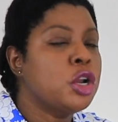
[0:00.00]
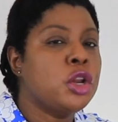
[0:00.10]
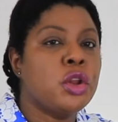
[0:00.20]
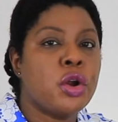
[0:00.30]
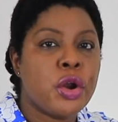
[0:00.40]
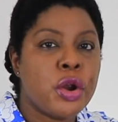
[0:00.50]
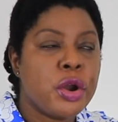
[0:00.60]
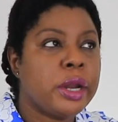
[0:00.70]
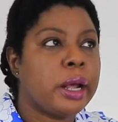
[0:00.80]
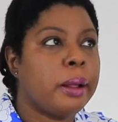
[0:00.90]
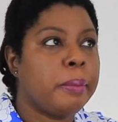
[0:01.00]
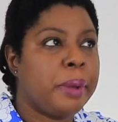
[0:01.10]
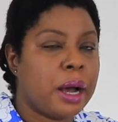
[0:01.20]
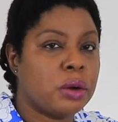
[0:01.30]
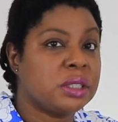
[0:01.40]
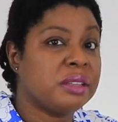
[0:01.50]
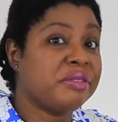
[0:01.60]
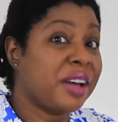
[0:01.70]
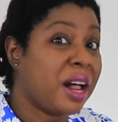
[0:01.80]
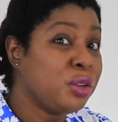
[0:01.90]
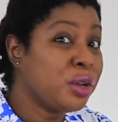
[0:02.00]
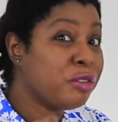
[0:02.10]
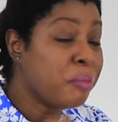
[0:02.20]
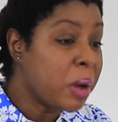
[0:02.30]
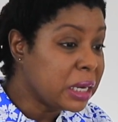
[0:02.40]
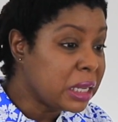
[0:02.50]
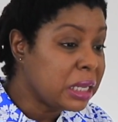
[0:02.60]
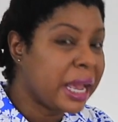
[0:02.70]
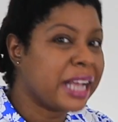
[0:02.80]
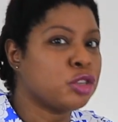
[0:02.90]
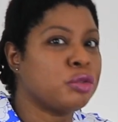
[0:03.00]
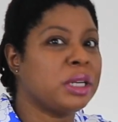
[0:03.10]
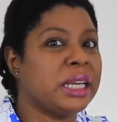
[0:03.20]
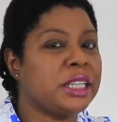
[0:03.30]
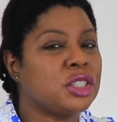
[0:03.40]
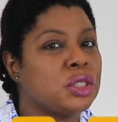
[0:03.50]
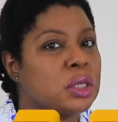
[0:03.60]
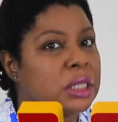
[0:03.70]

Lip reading: Learn about the value of money as it relates to